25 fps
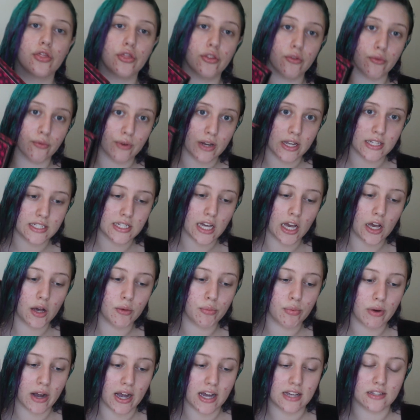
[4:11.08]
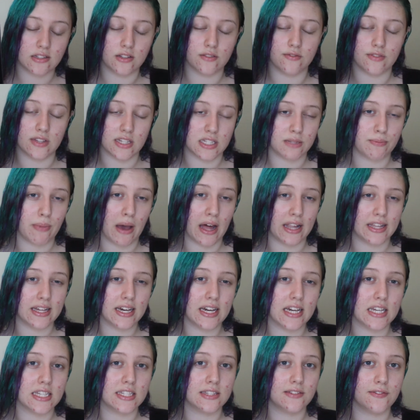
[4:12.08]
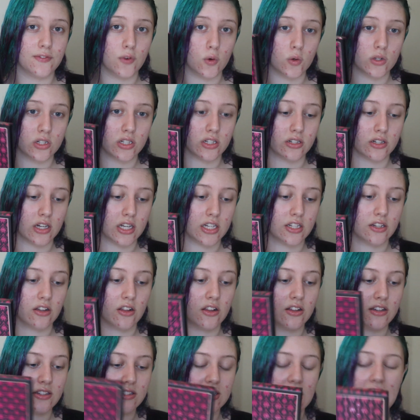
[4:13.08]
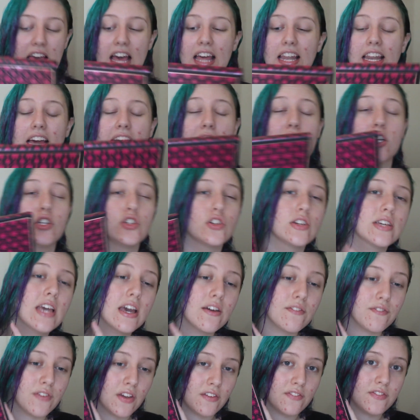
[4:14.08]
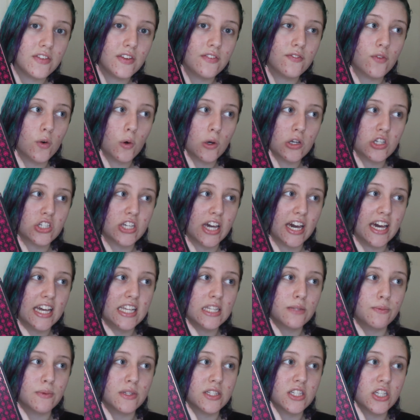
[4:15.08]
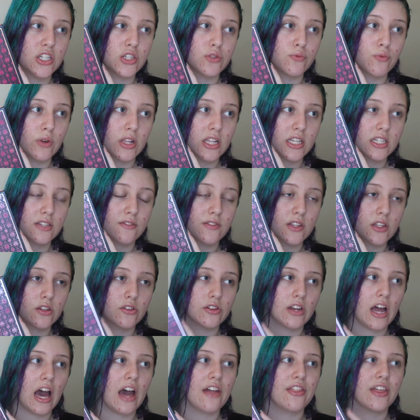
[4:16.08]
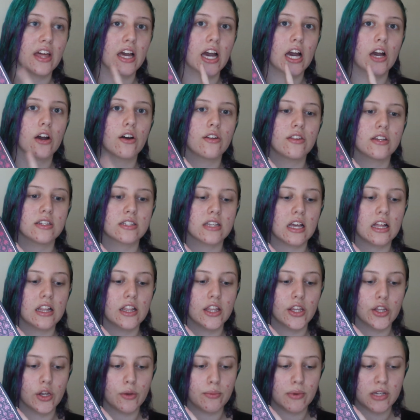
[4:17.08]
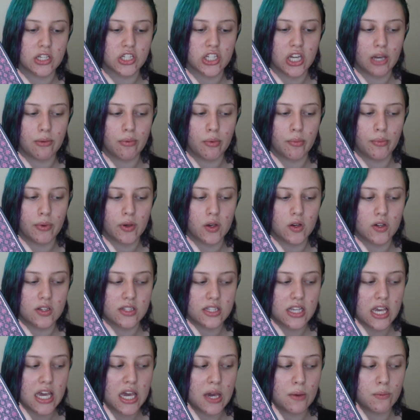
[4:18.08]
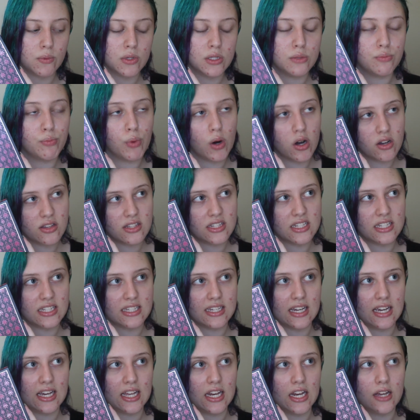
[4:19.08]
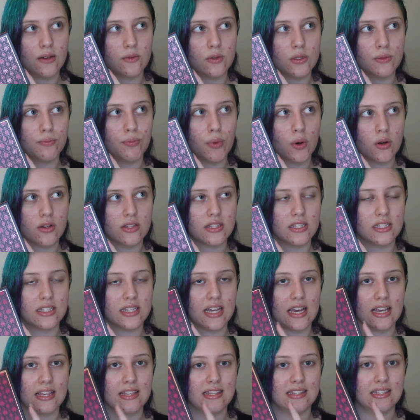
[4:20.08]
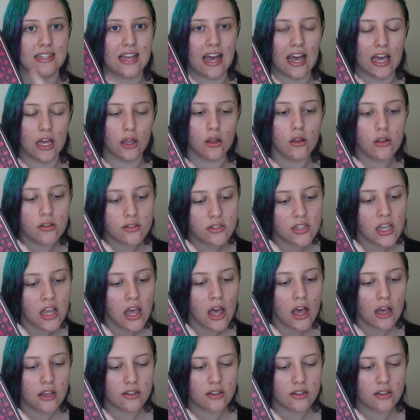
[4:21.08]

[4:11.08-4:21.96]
The retail price of this palette is $49. Now you do get 54 shades, which is relatively good. I think I got this a little bit cheaper because it was Boxing Day and it was Boxing Day sales.